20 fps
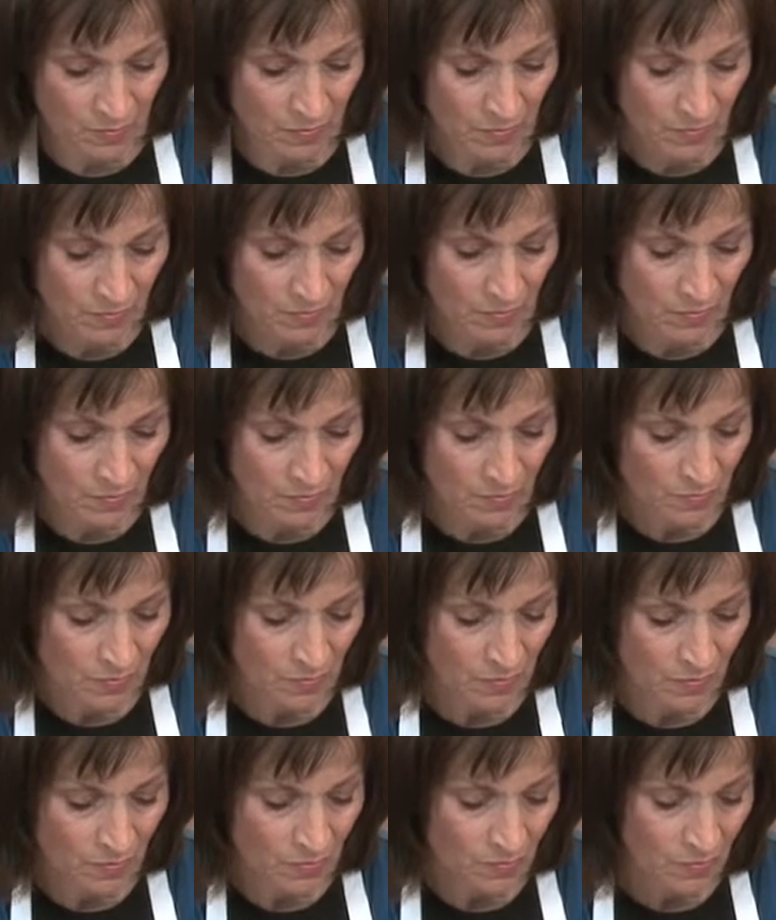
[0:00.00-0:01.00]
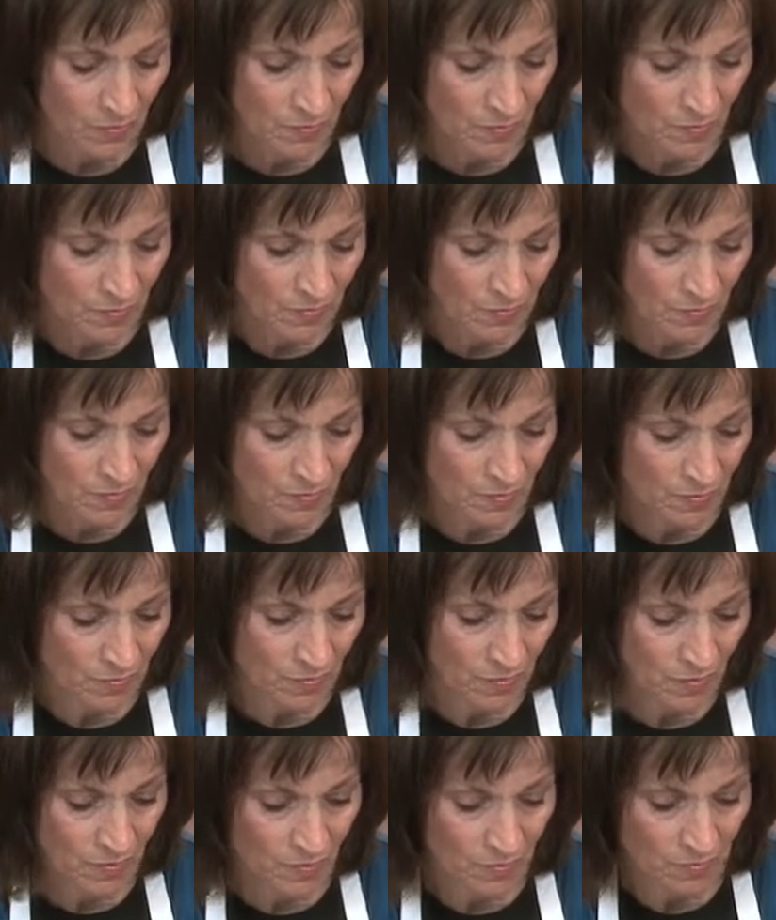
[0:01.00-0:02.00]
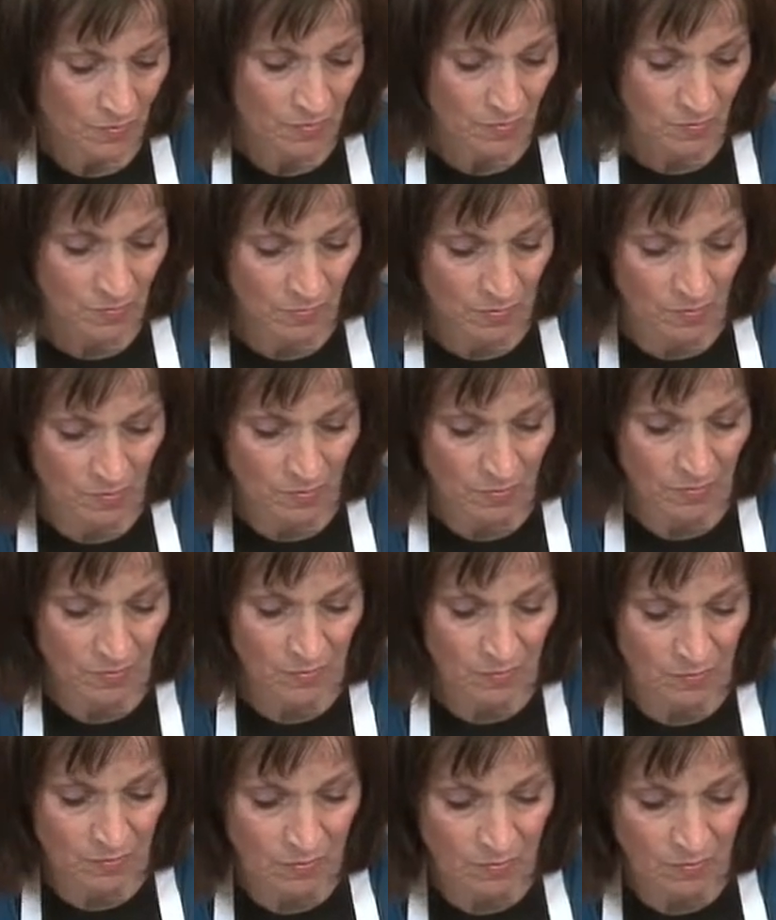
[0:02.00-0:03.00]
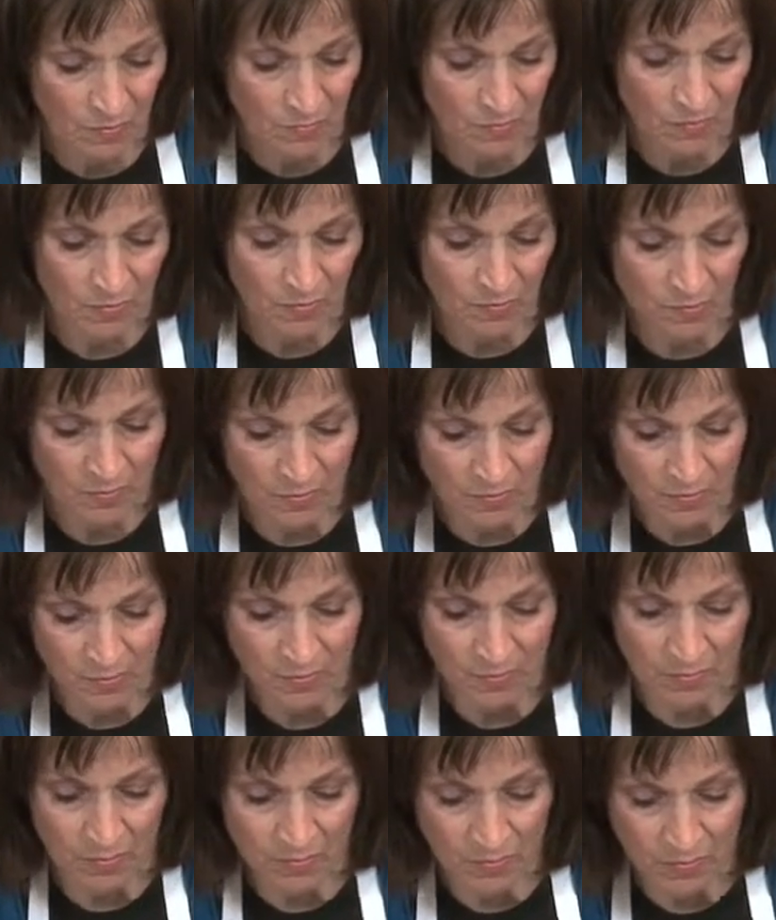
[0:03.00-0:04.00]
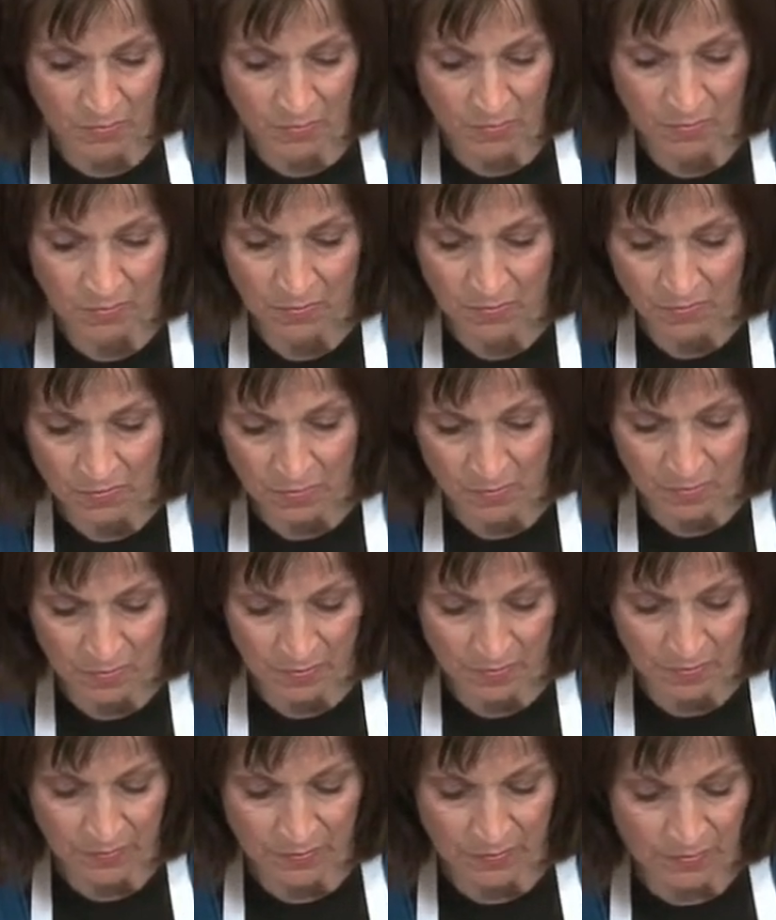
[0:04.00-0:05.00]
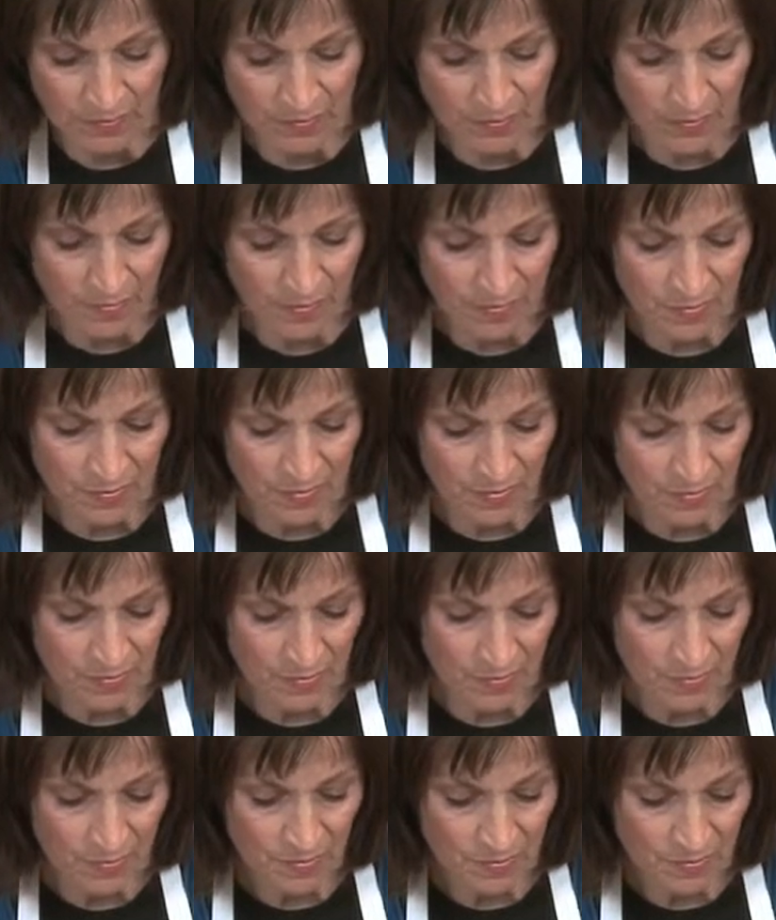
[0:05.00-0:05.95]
[no speech]